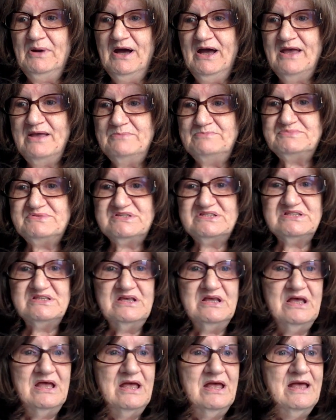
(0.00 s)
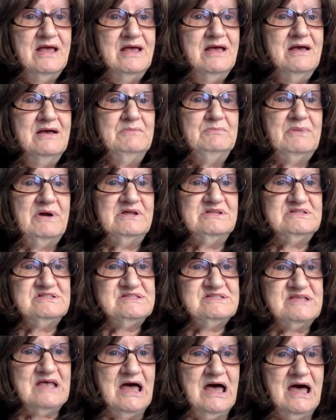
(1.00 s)
pipes by the
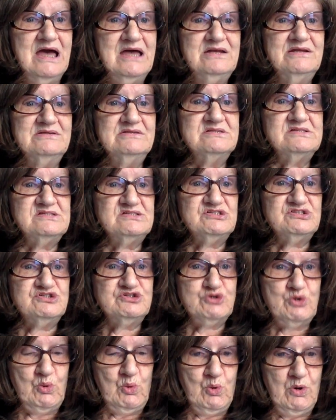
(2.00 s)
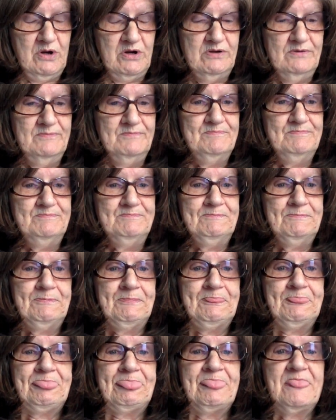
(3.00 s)
side of the shore.
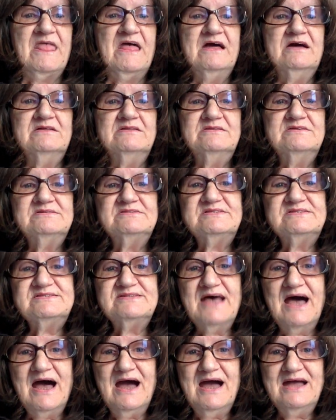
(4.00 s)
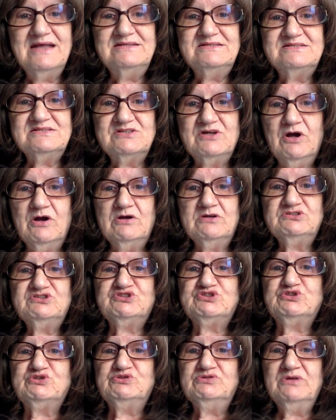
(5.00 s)
The side
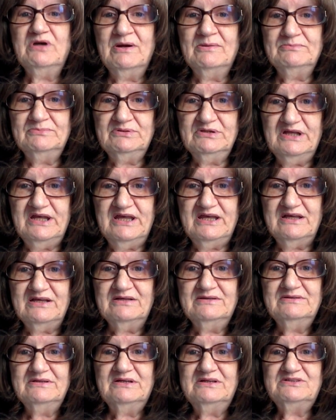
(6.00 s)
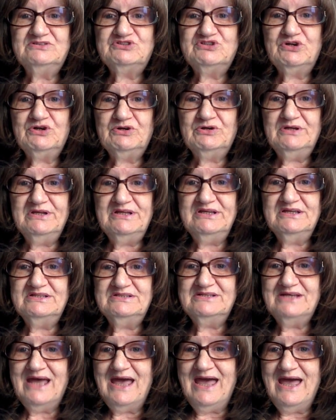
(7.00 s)
starts crumbling and turning
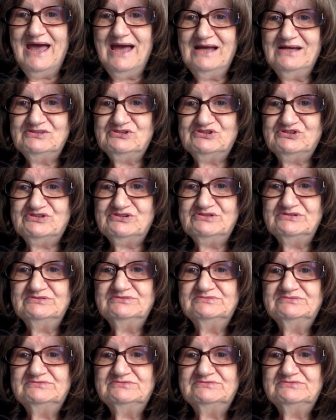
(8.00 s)
into ash,